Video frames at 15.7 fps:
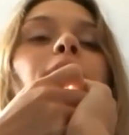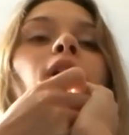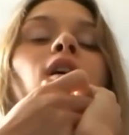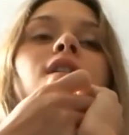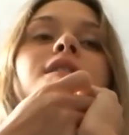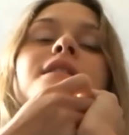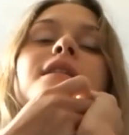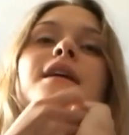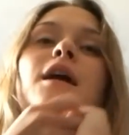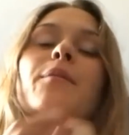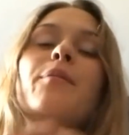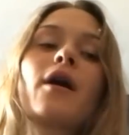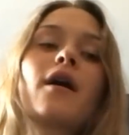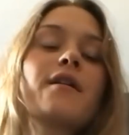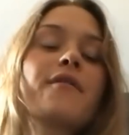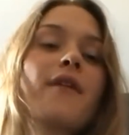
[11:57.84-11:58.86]
personally a
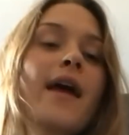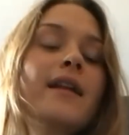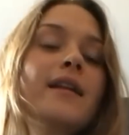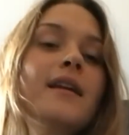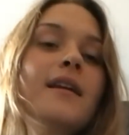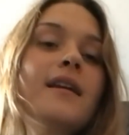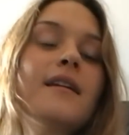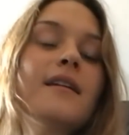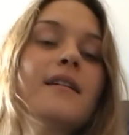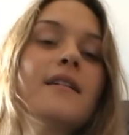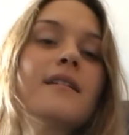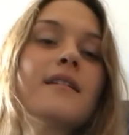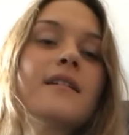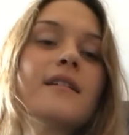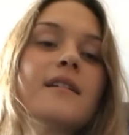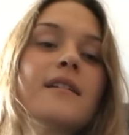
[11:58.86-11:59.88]
part of any
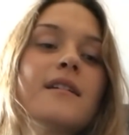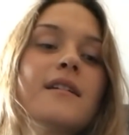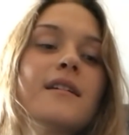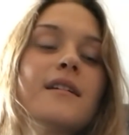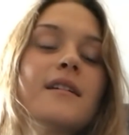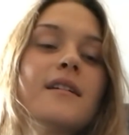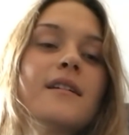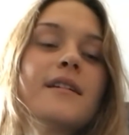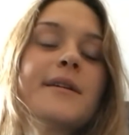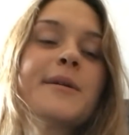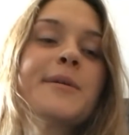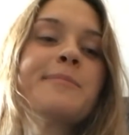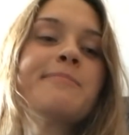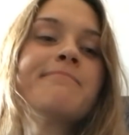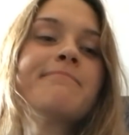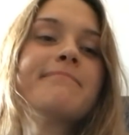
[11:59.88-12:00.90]

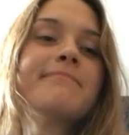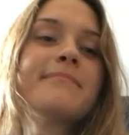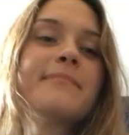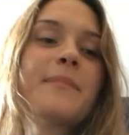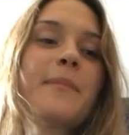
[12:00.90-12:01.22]
hmm